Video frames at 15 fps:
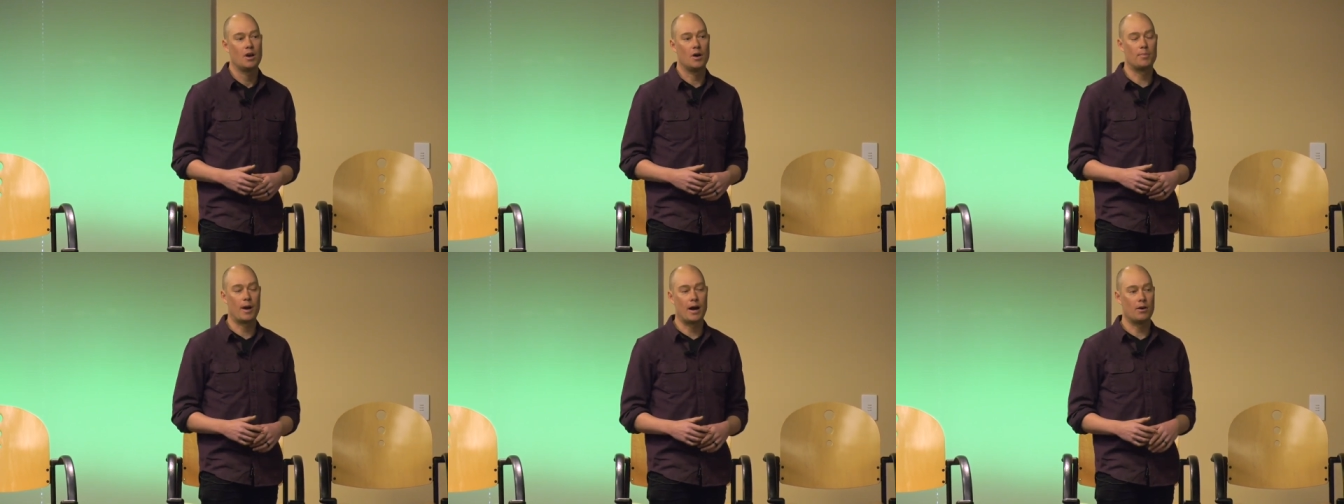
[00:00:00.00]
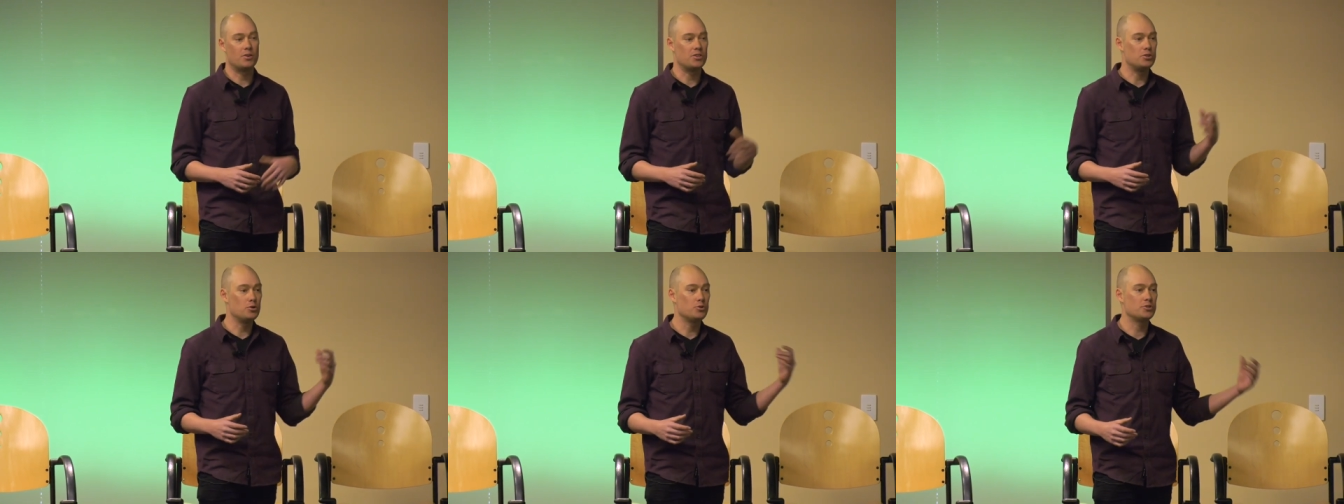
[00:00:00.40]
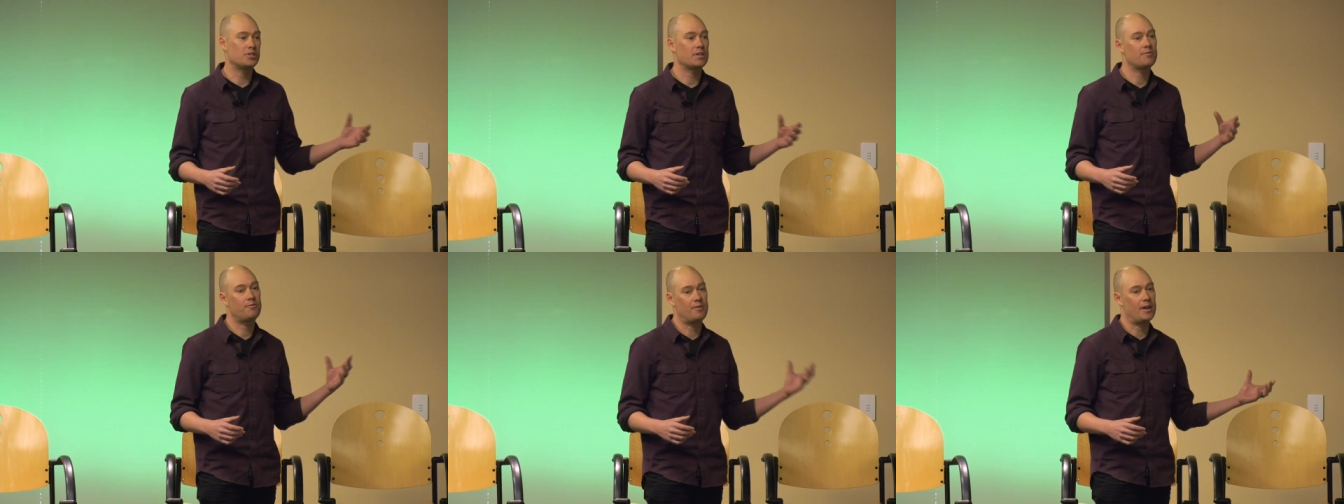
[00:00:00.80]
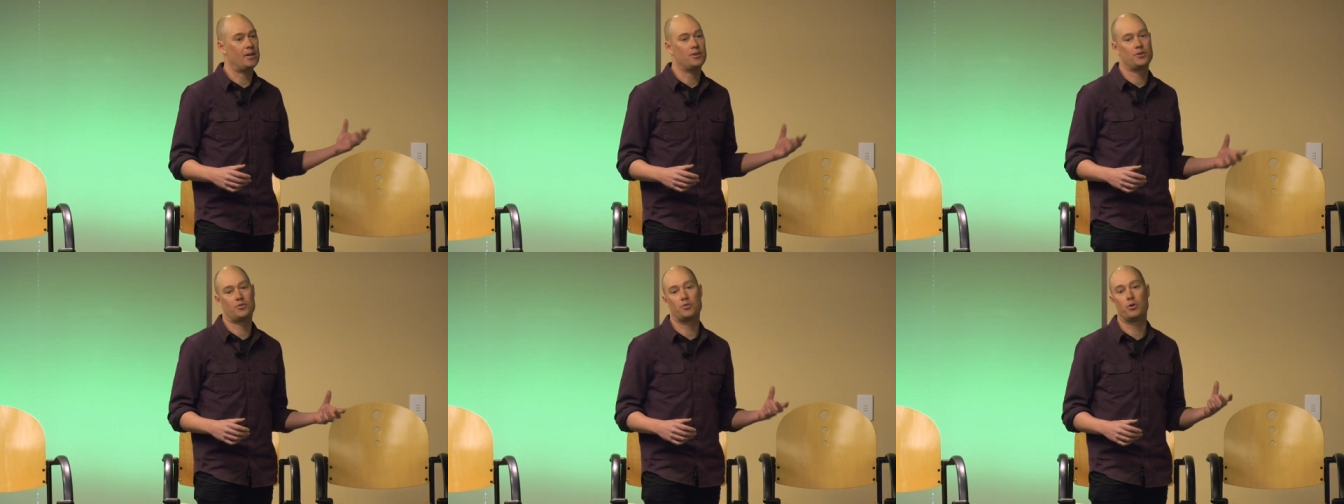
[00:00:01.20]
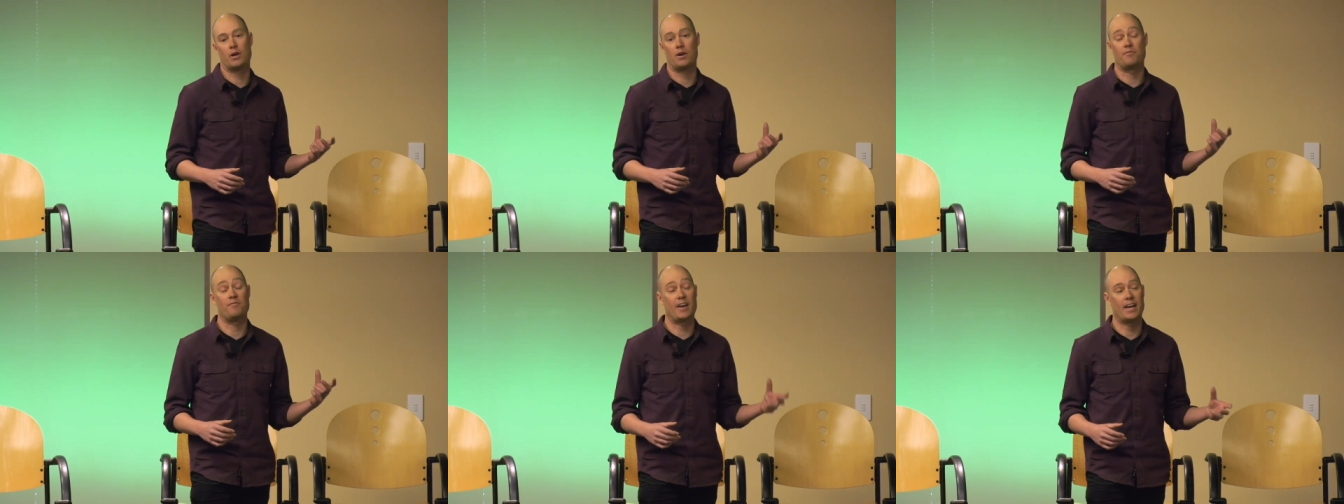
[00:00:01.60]
about using failure to
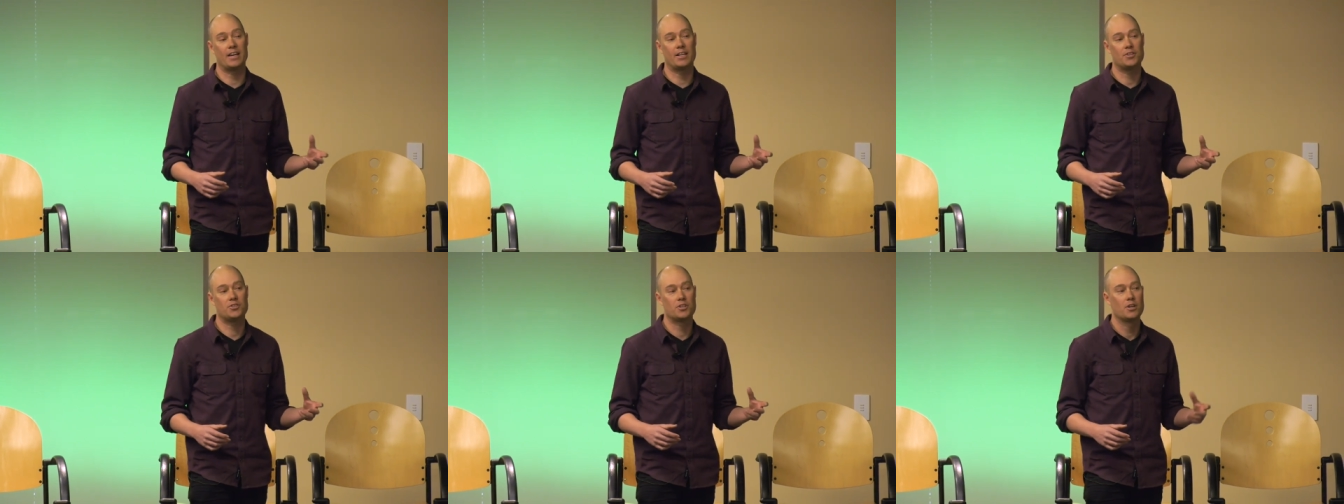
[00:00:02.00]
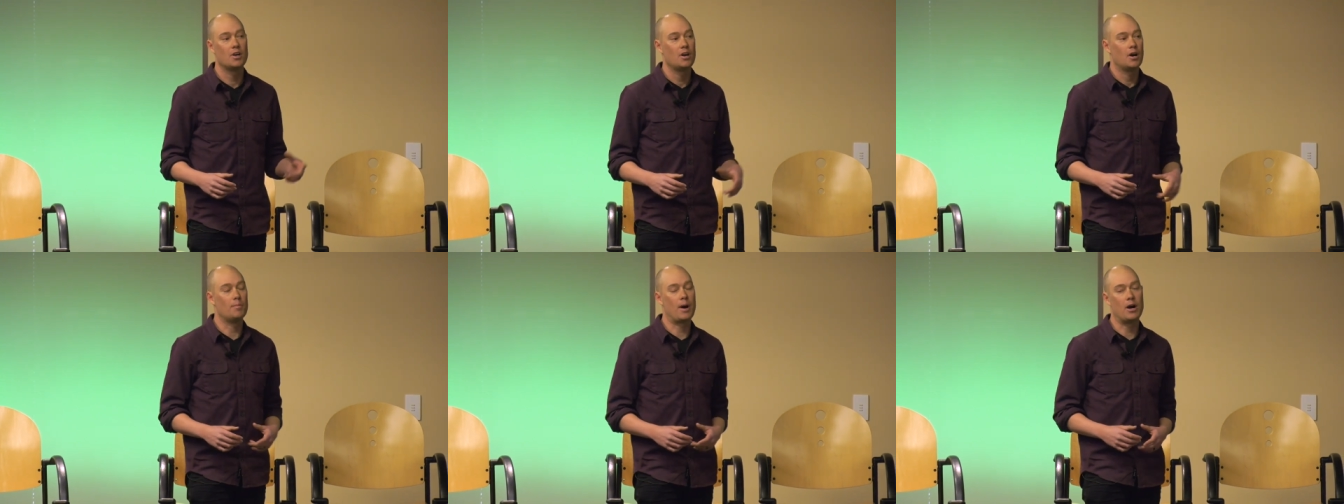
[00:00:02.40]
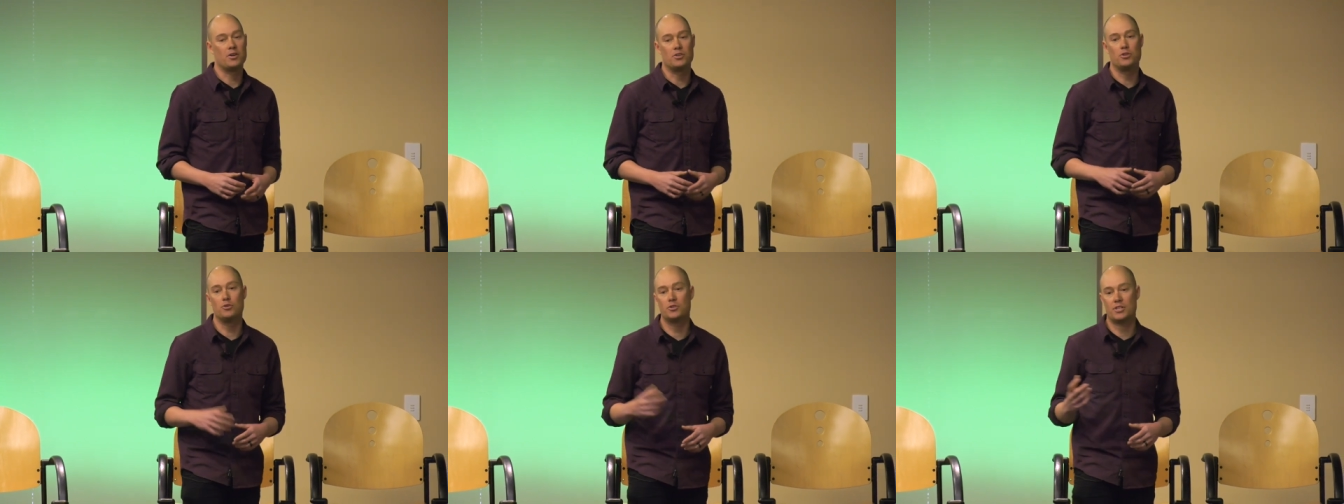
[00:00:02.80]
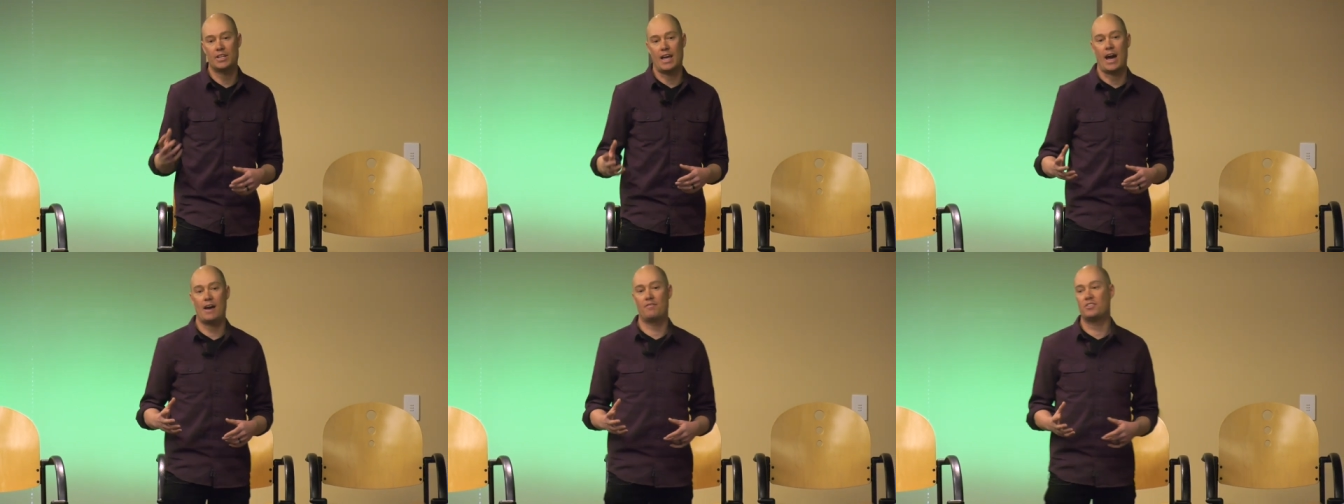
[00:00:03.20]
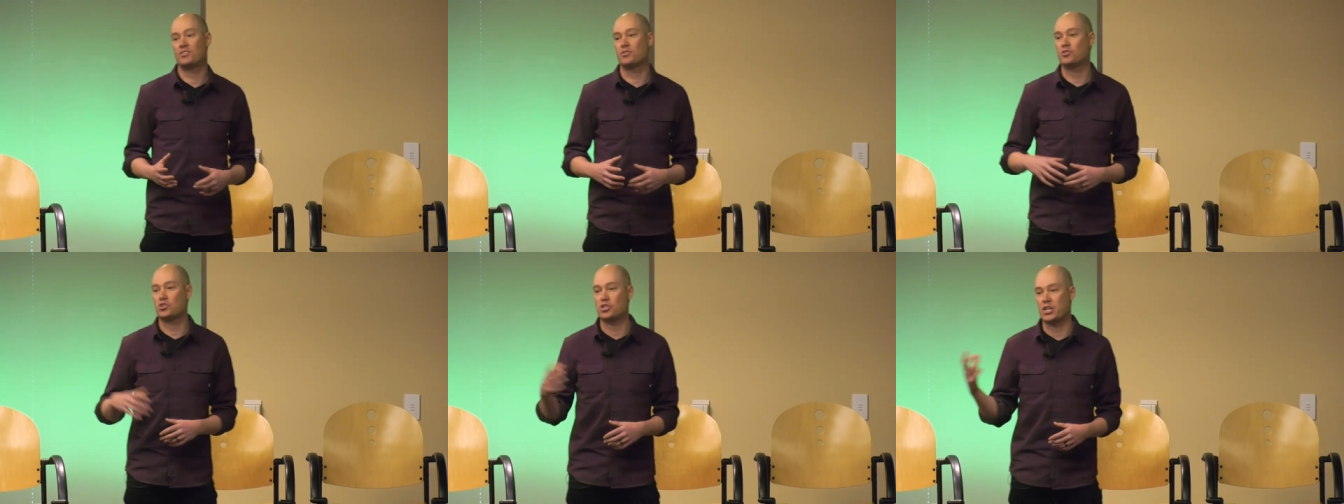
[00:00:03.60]
our advantage, about using having
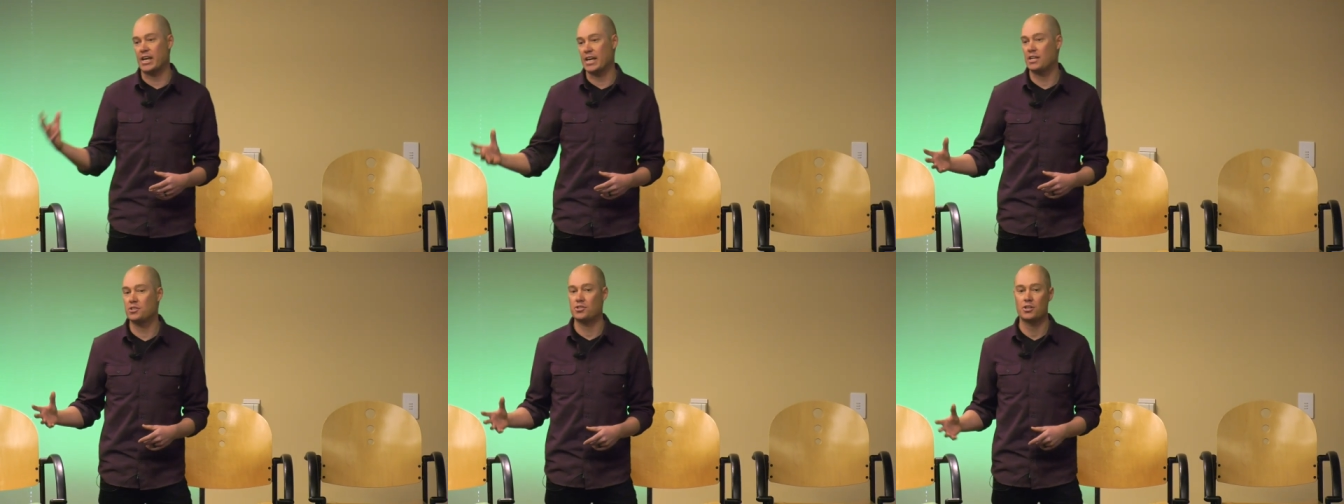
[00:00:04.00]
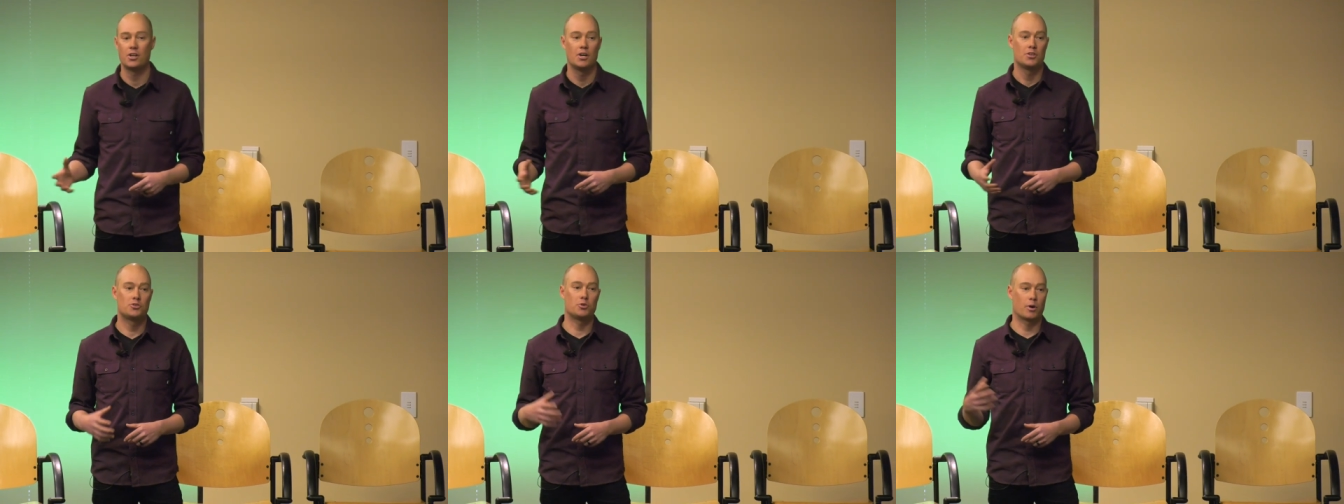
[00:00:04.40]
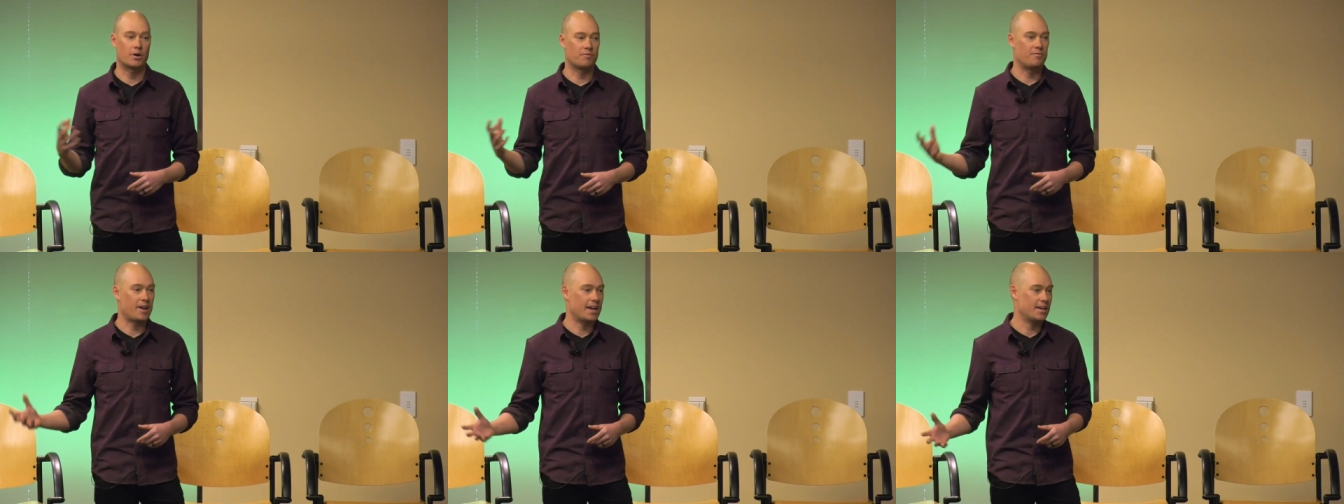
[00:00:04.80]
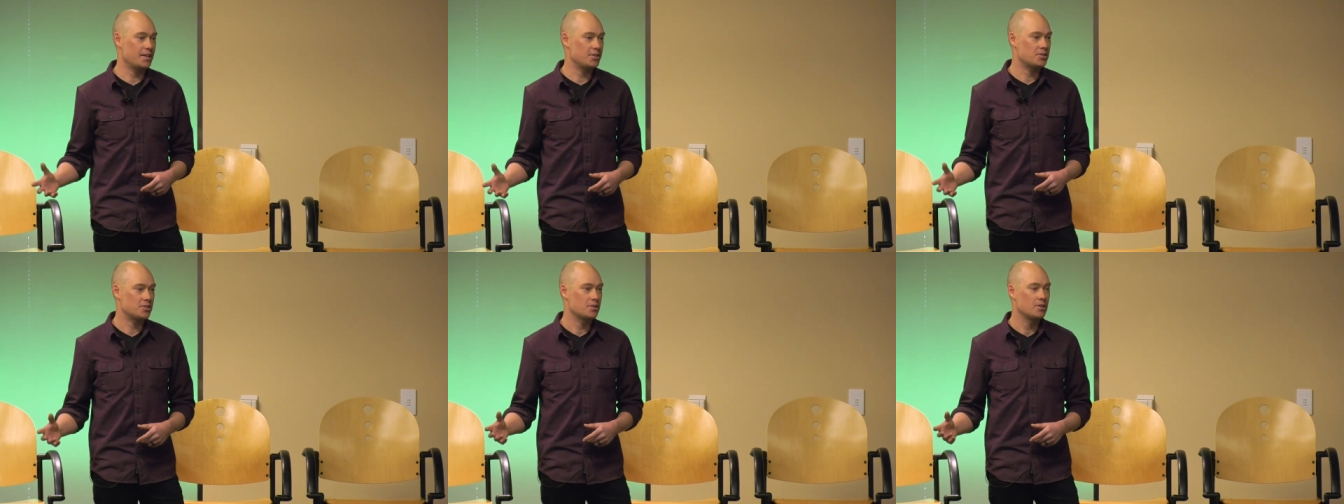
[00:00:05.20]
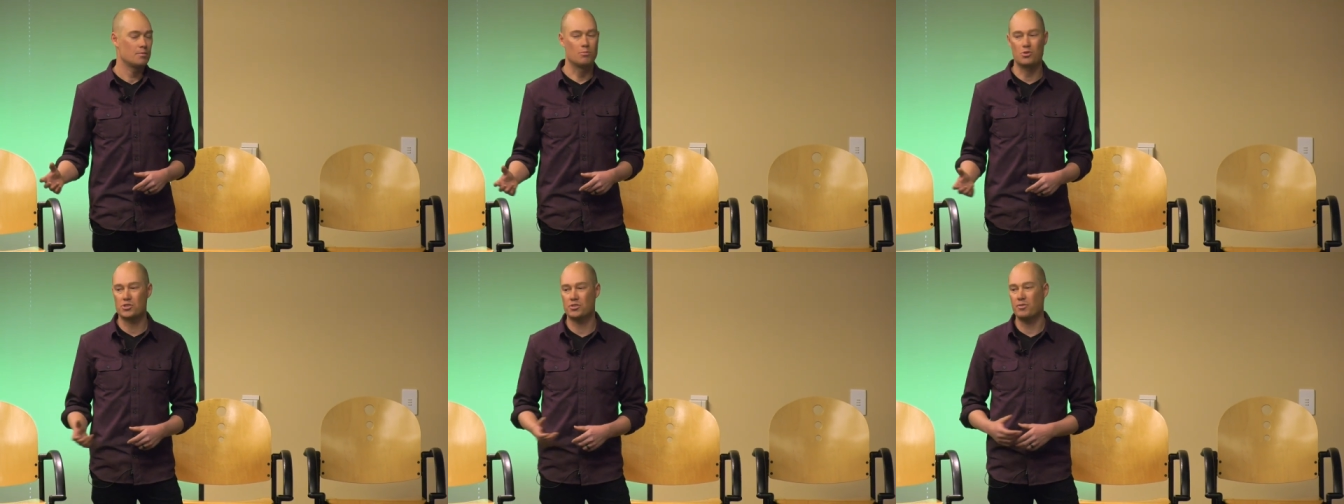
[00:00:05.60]
to change to our advantage.
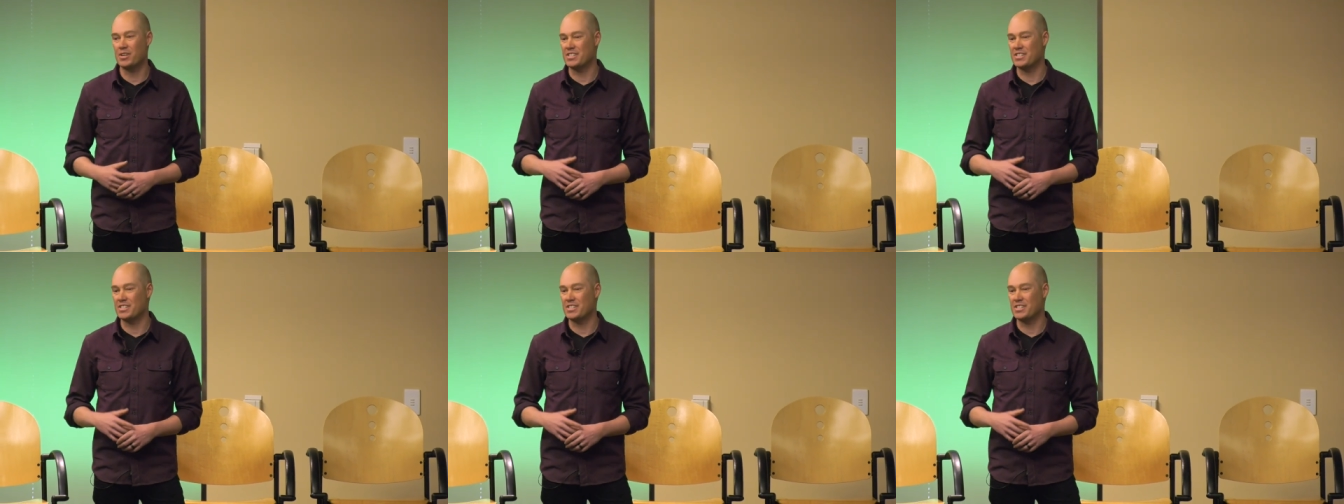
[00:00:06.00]
Most of